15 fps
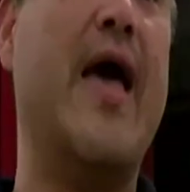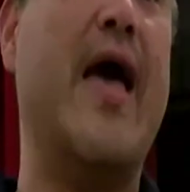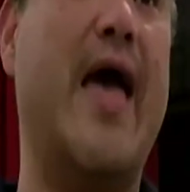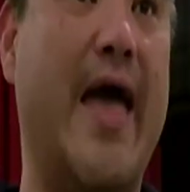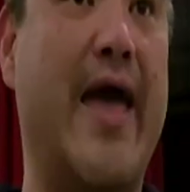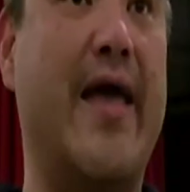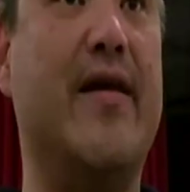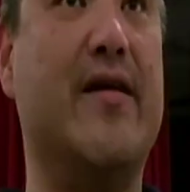
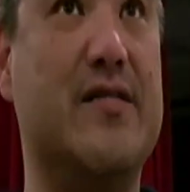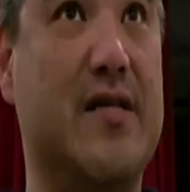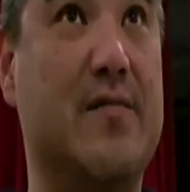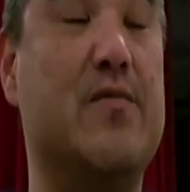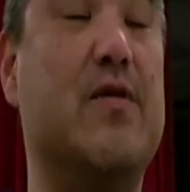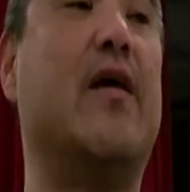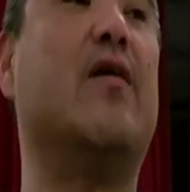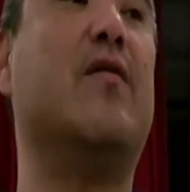And it seems
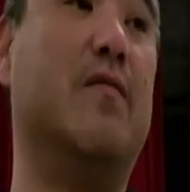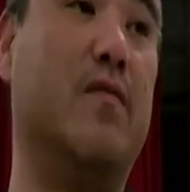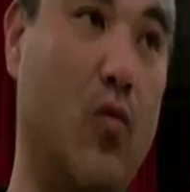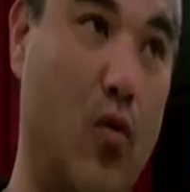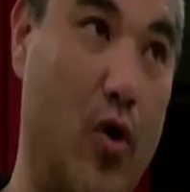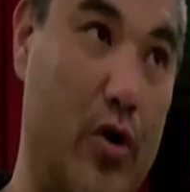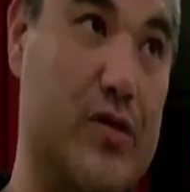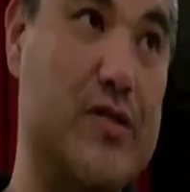like the
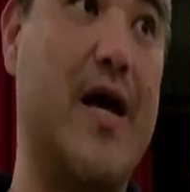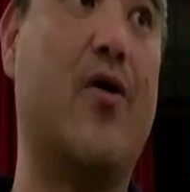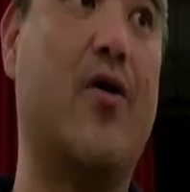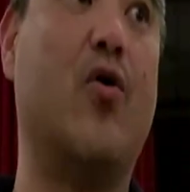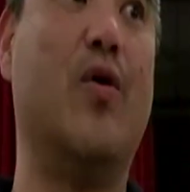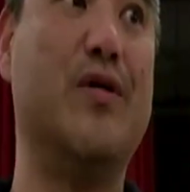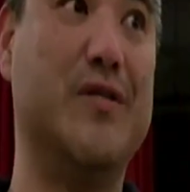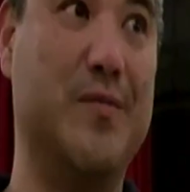water is now
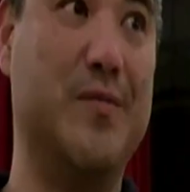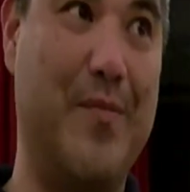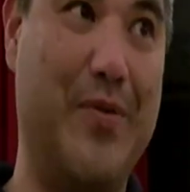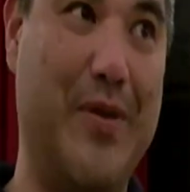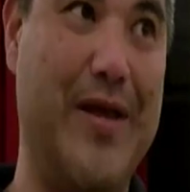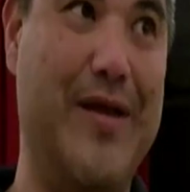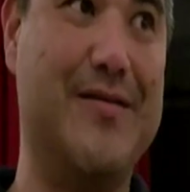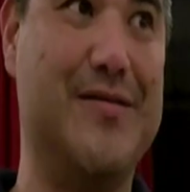going to my
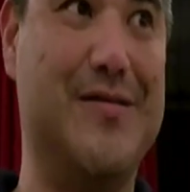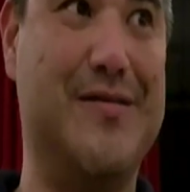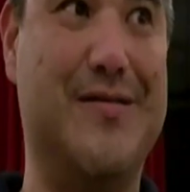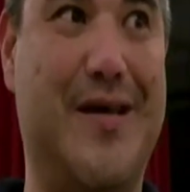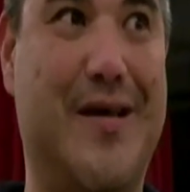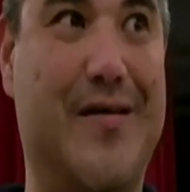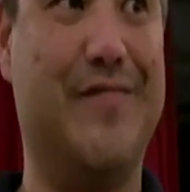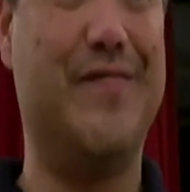plants
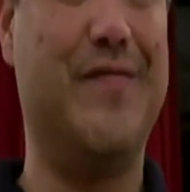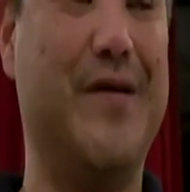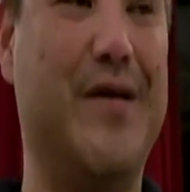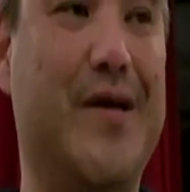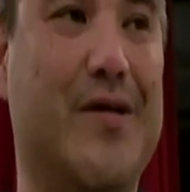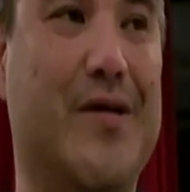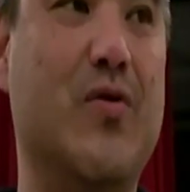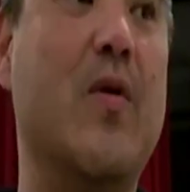instead of
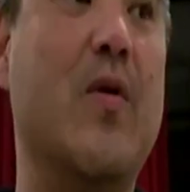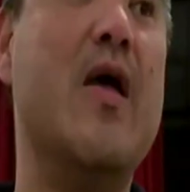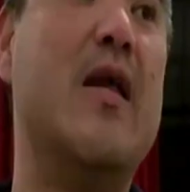two.